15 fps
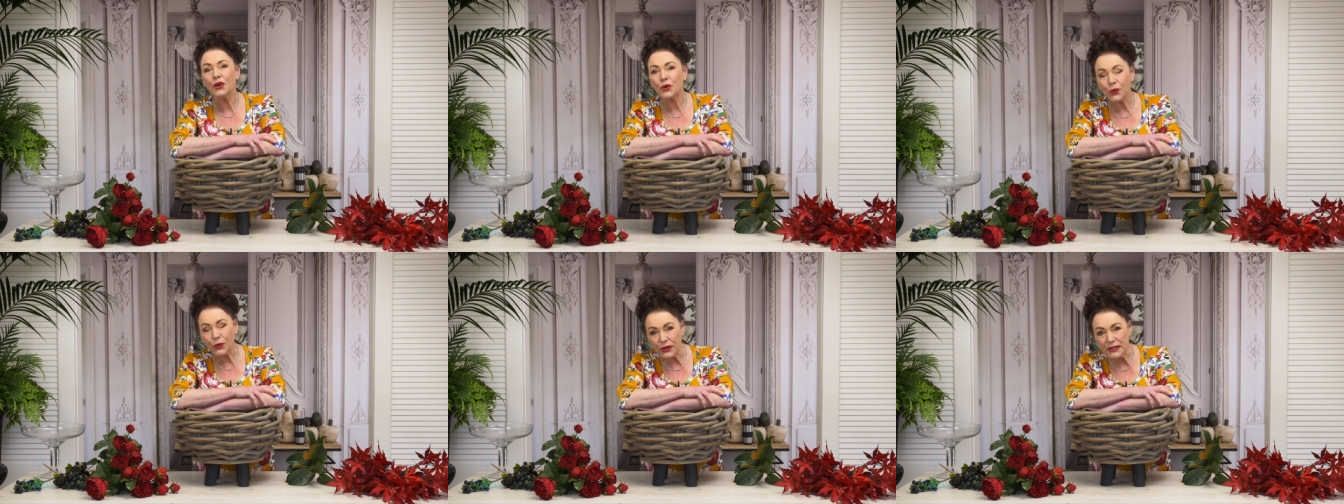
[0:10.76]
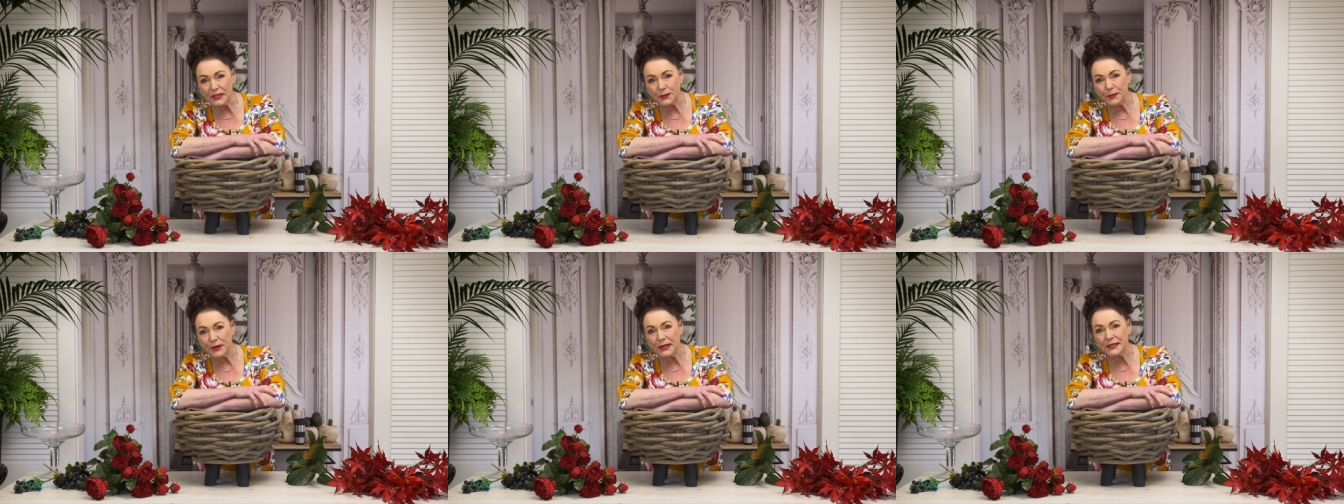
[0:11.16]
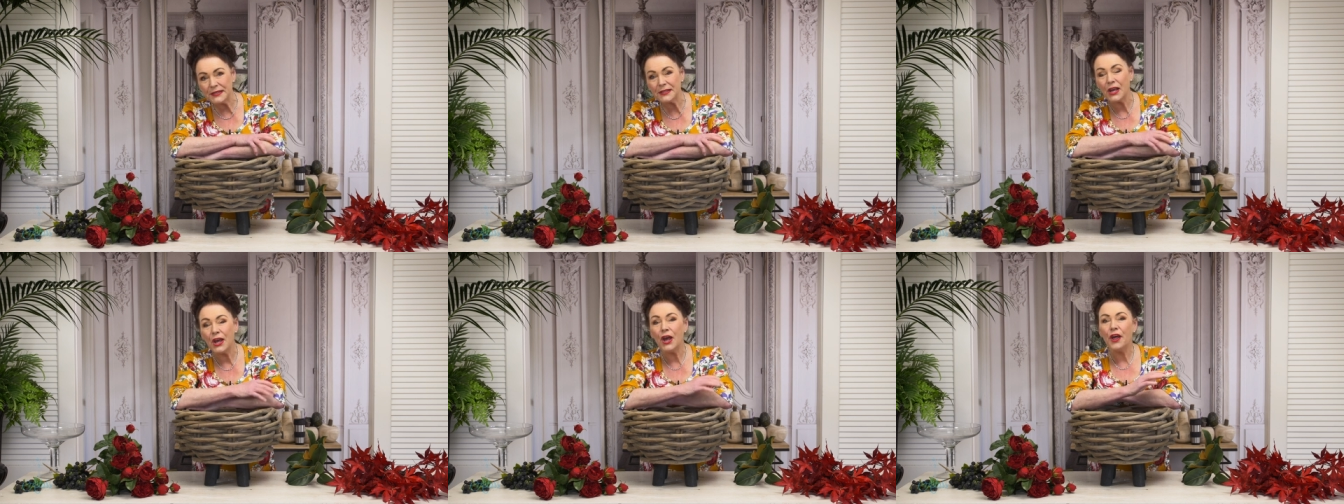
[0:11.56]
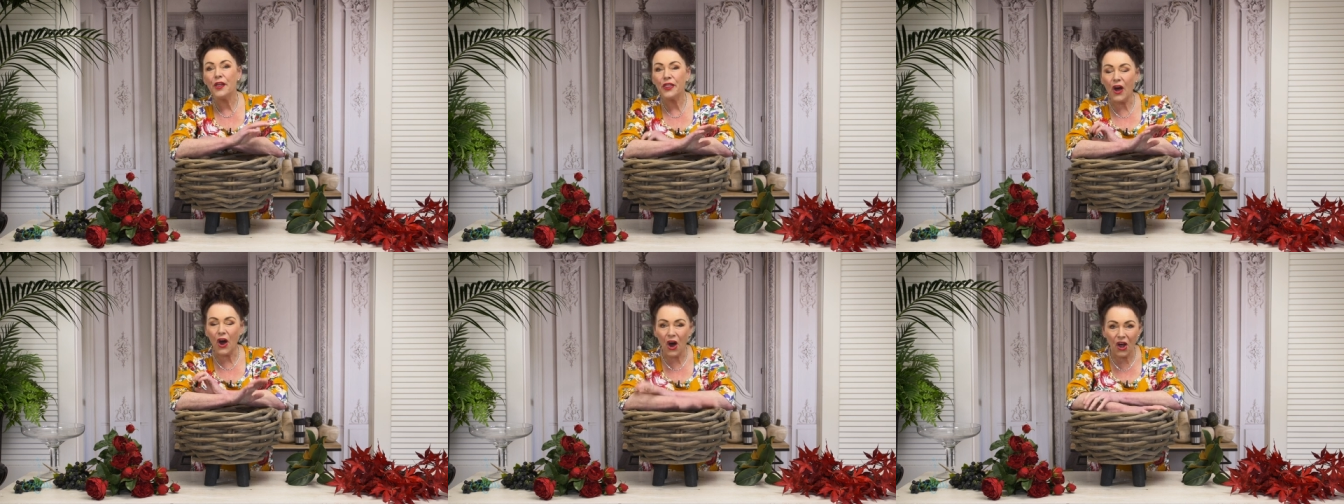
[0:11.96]
Christmas,
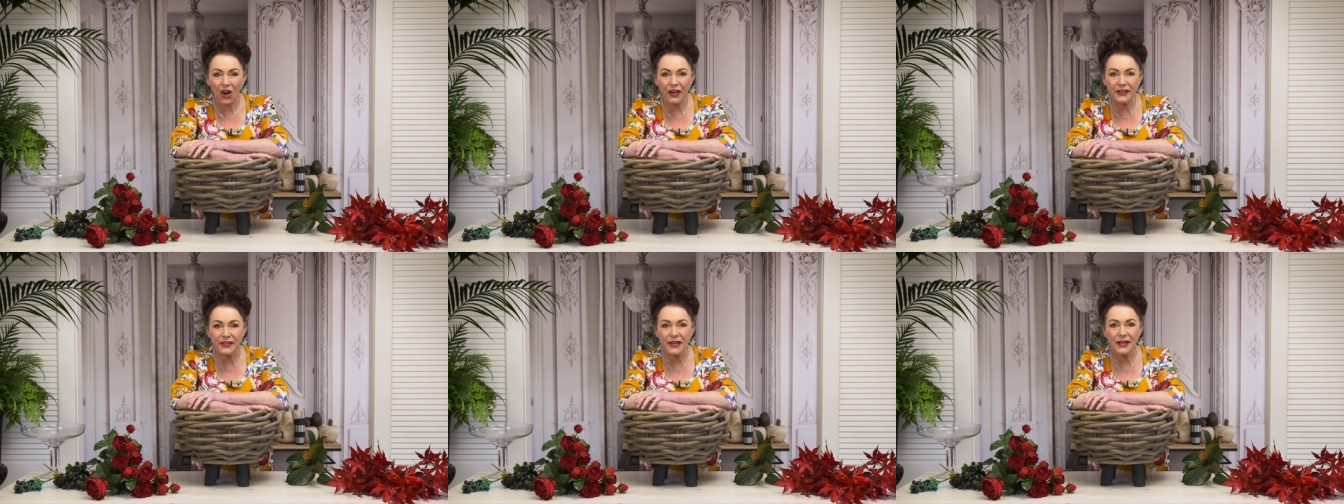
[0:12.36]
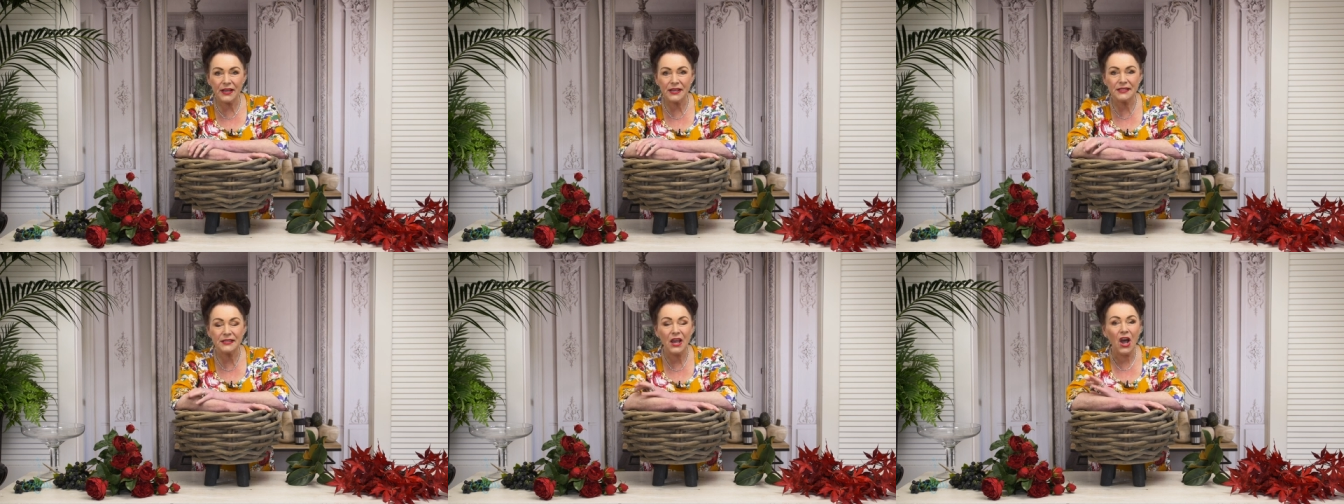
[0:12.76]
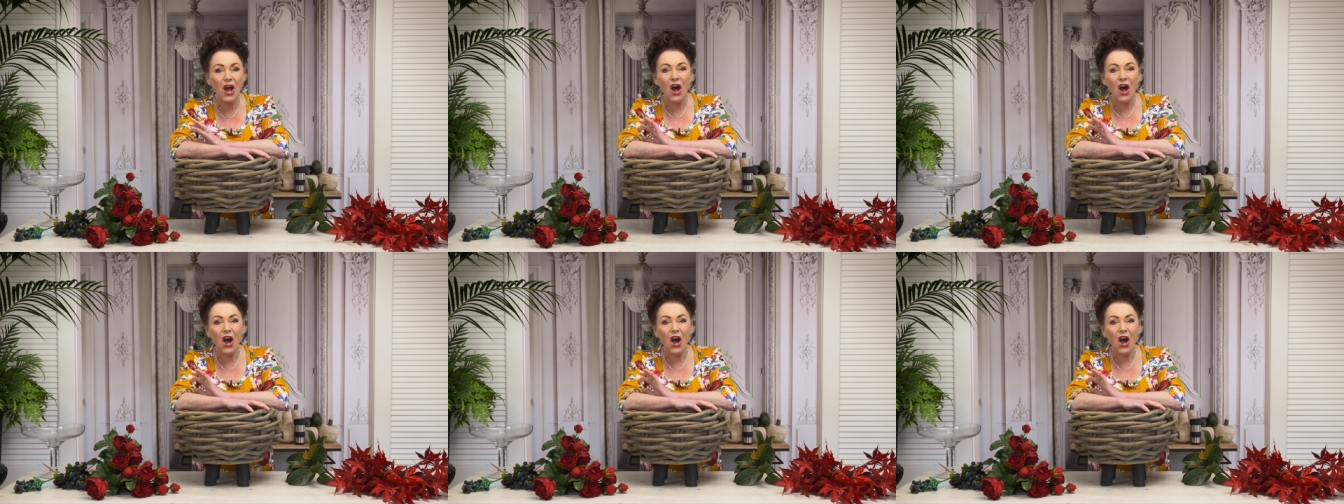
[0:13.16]
the holidays.